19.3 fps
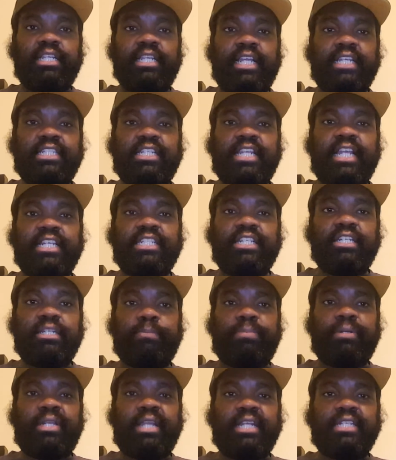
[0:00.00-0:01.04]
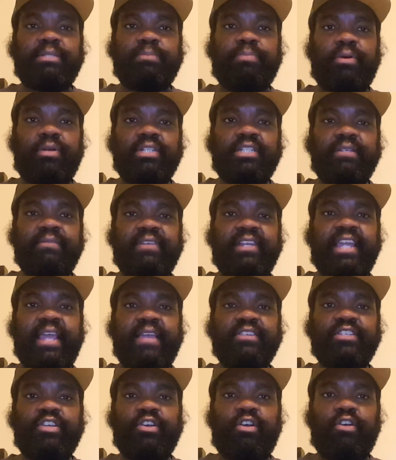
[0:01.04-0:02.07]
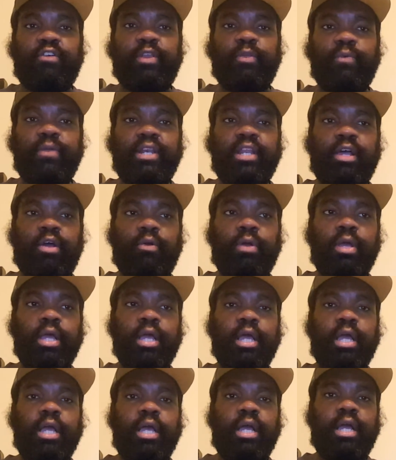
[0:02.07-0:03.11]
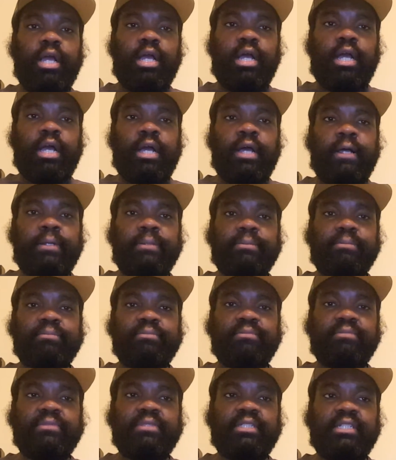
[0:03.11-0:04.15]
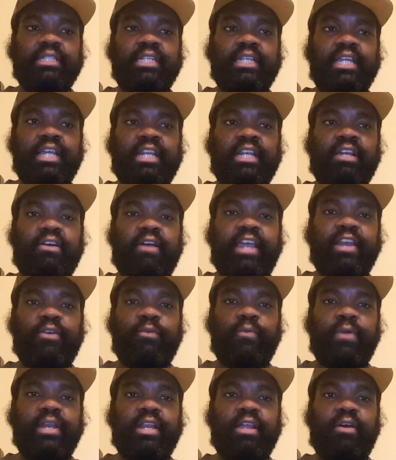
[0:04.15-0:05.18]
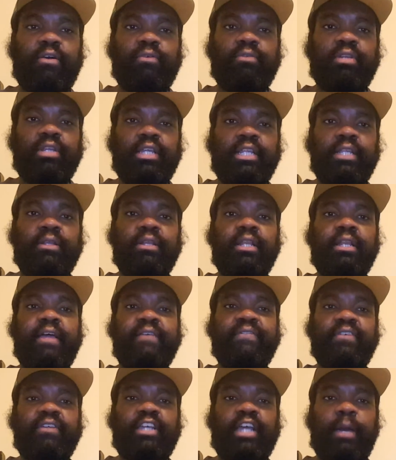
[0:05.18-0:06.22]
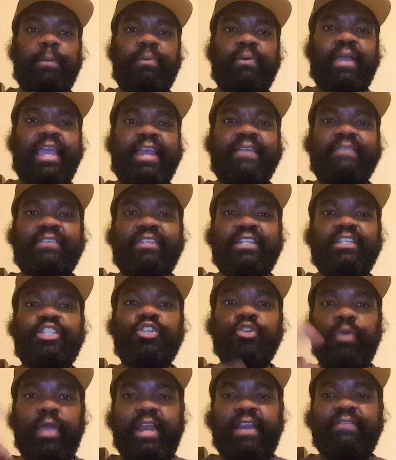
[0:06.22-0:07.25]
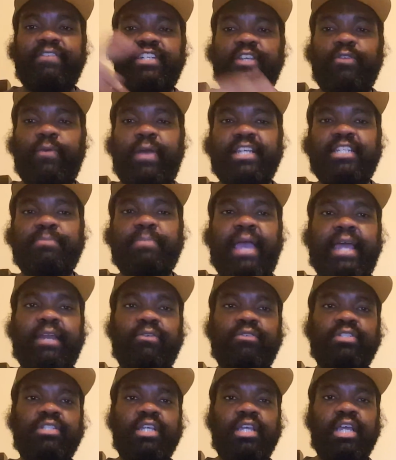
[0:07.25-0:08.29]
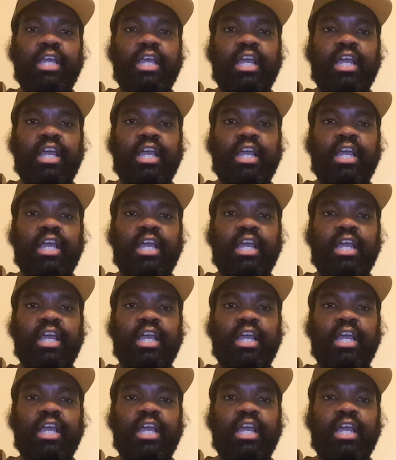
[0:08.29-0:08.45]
That's some of the games in the early window. In the later window, have a couple of two NFC West battles.